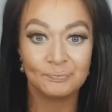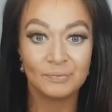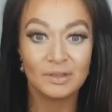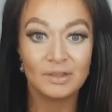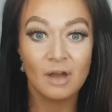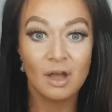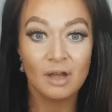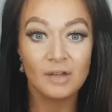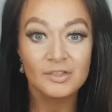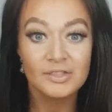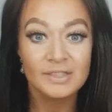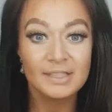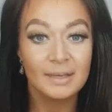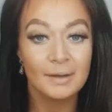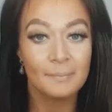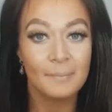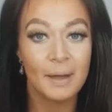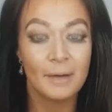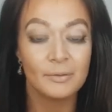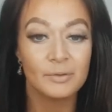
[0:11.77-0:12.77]
not just like
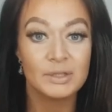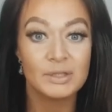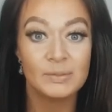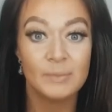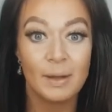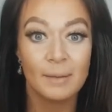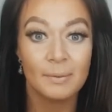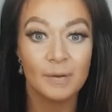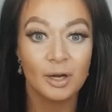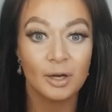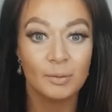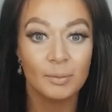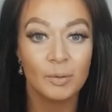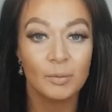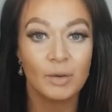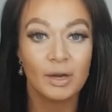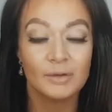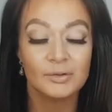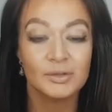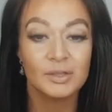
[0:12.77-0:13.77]
a boundaries webinar, but
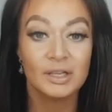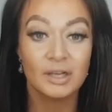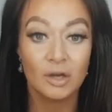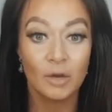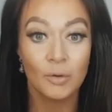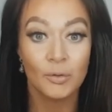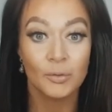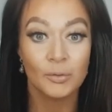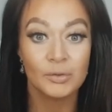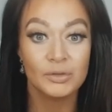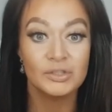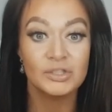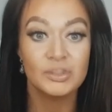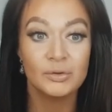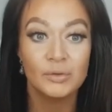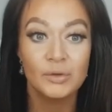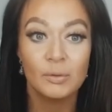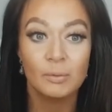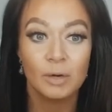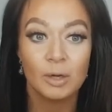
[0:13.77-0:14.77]
we're actually going to go through and do
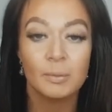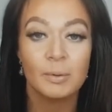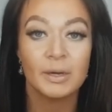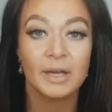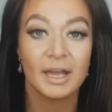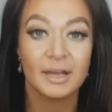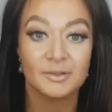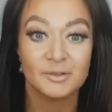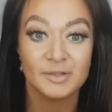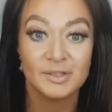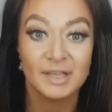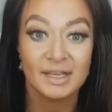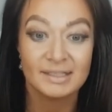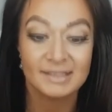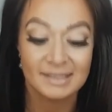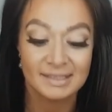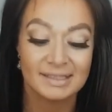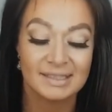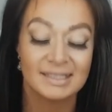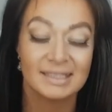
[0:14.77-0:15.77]
the workbook
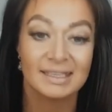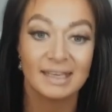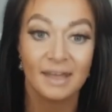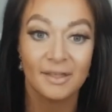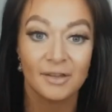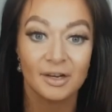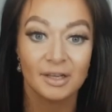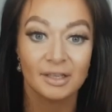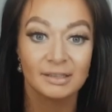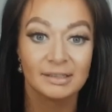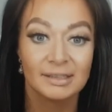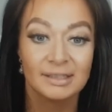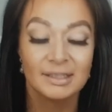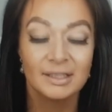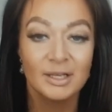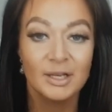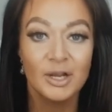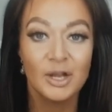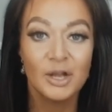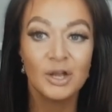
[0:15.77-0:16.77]
exercises together.
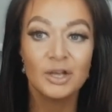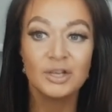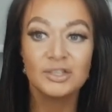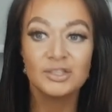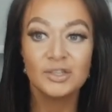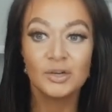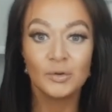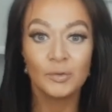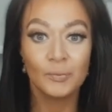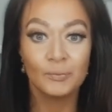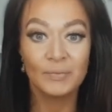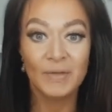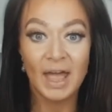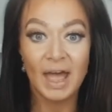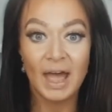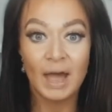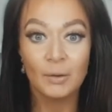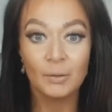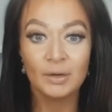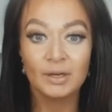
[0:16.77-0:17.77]
So,
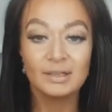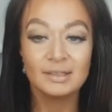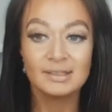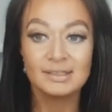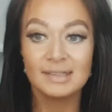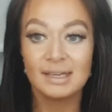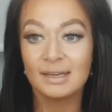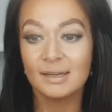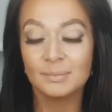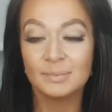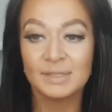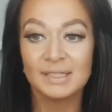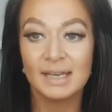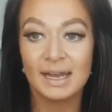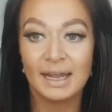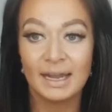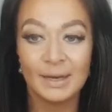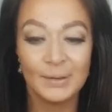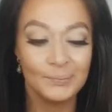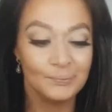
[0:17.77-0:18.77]
how we're going to set up
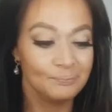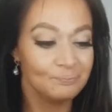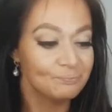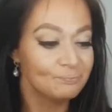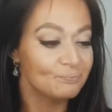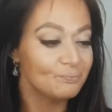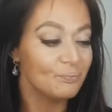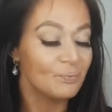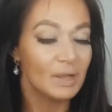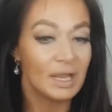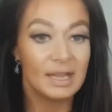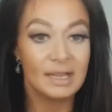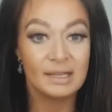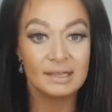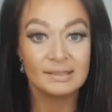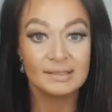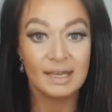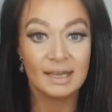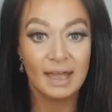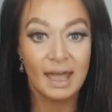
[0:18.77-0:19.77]
today
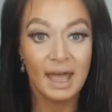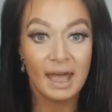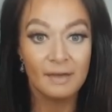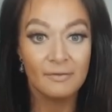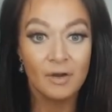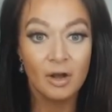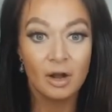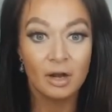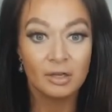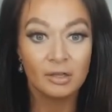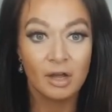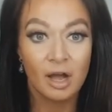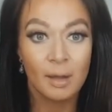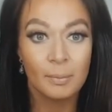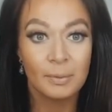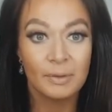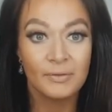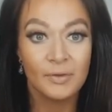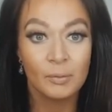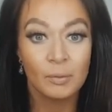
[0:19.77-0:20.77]
is I have a hard
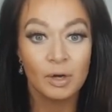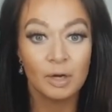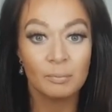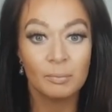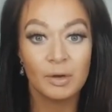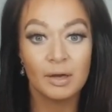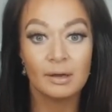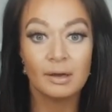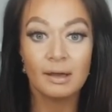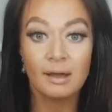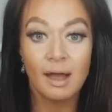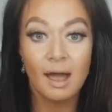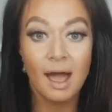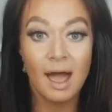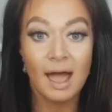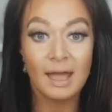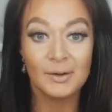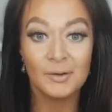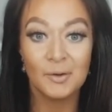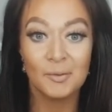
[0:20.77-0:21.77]
copy of the workbook.
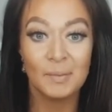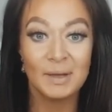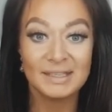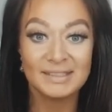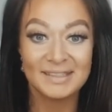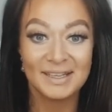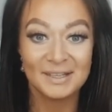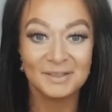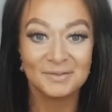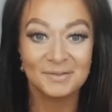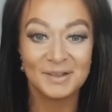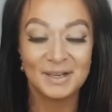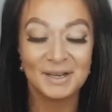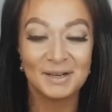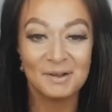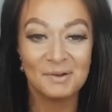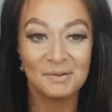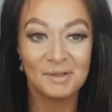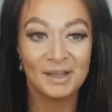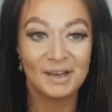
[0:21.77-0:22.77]
I know myself, and I
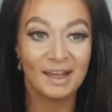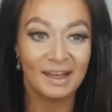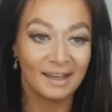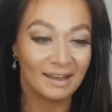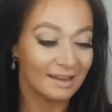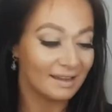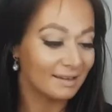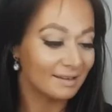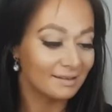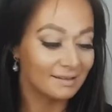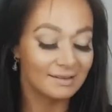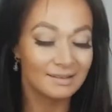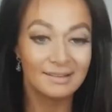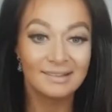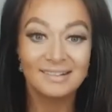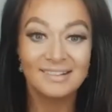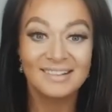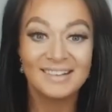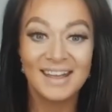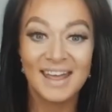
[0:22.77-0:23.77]
know that I
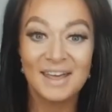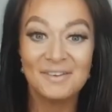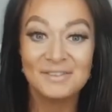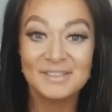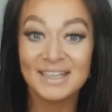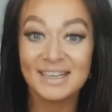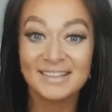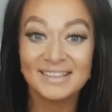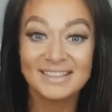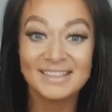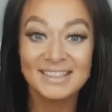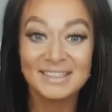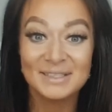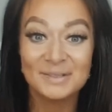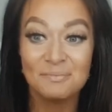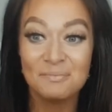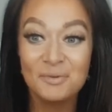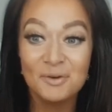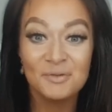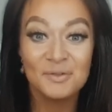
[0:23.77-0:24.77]
have a tendency to
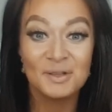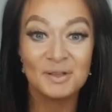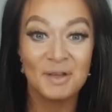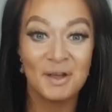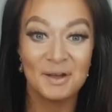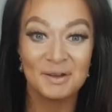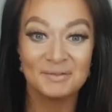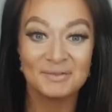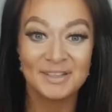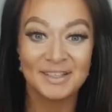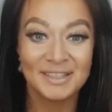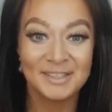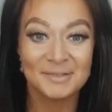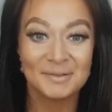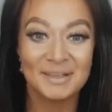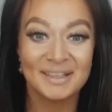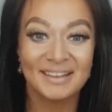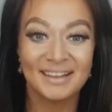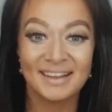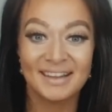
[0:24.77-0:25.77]
move along very
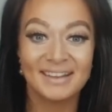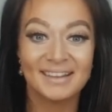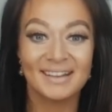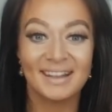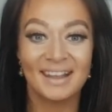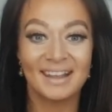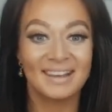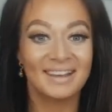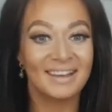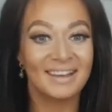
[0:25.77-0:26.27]
quickly and